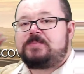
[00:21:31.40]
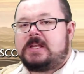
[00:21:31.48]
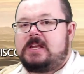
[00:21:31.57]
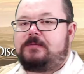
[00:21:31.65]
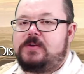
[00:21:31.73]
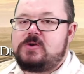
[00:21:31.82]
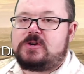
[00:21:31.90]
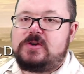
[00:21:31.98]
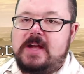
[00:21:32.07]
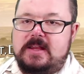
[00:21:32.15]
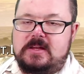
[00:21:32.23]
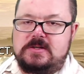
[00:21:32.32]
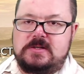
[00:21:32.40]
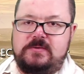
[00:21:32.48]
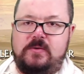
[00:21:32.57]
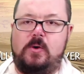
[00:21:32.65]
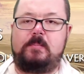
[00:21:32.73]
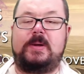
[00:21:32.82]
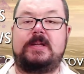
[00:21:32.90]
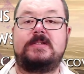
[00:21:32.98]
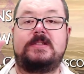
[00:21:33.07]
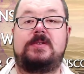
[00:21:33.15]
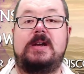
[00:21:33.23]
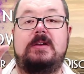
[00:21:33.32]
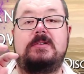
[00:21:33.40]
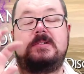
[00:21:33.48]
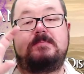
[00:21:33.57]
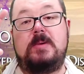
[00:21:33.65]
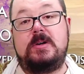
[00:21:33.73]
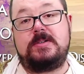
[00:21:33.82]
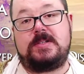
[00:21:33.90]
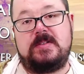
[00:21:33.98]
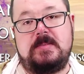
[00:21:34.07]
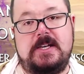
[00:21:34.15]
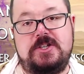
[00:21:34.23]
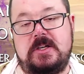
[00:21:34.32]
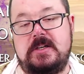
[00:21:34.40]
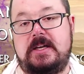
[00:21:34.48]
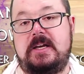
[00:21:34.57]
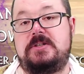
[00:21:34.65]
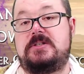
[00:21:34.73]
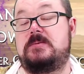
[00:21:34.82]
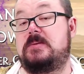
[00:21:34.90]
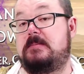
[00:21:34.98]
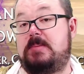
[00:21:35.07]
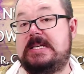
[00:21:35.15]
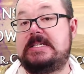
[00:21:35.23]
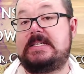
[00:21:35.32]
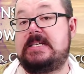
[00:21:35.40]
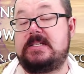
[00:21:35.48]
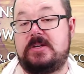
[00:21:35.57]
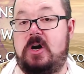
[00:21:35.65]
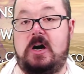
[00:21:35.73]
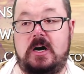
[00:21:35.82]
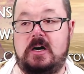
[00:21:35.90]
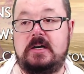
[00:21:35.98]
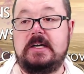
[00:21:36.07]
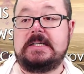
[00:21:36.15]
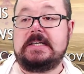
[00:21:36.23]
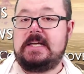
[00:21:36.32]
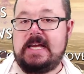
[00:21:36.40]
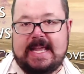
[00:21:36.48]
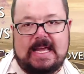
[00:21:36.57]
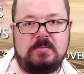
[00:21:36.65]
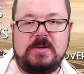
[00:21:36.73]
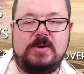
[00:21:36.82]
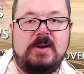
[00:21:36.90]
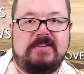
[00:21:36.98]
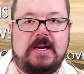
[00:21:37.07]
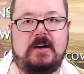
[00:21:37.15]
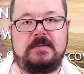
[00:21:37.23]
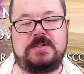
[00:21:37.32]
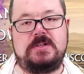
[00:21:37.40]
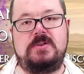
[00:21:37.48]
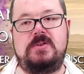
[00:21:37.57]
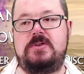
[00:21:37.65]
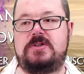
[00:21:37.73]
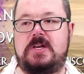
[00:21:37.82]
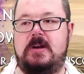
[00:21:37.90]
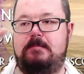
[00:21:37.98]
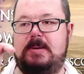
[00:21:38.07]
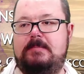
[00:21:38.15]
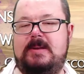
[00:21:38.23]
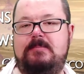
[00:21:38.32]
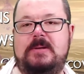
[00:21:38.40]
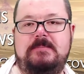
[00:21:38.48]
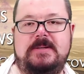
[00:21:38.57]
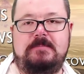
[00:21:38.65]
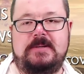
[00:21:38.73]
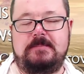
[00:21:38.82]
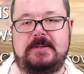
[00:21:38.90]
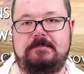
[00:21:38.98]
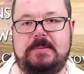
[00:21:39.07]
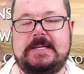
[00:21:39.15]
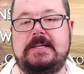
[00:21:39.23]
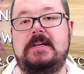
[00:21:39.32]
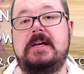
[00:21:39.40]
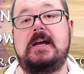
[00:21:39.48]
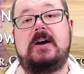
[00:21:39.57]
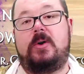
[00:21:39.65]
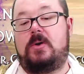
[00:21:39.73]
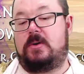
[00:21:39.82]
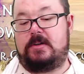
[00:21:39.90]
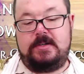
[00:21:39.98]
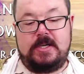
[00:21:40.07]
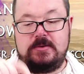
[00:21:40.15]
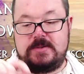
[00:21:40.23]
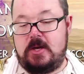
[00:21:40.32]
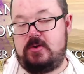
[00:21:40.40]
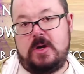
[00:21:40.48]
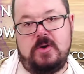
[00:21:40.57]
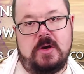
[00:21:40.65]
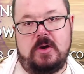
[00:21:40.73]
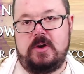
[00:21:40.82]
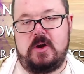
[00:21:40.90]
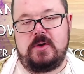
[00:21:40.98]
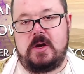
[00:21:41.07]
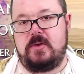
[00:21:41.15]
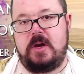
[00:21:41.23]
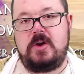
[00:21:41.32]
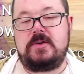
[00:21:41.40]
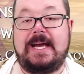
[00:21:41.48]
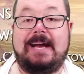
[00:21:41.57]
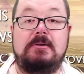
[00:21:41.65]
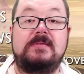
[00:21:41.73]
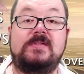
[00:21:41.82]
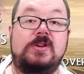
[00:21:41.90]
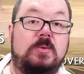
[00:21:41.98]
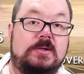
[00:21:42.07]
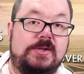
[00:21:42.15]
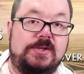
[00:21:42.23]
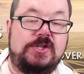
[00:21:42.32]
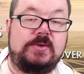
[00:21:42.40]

If you create those four pins around most of the major locations where the PCs are, again, when you have an afternoon, you just go pin, pin, pin, pin, pin, pin, pin, or note, note, note, note, note, note, note, however you want to do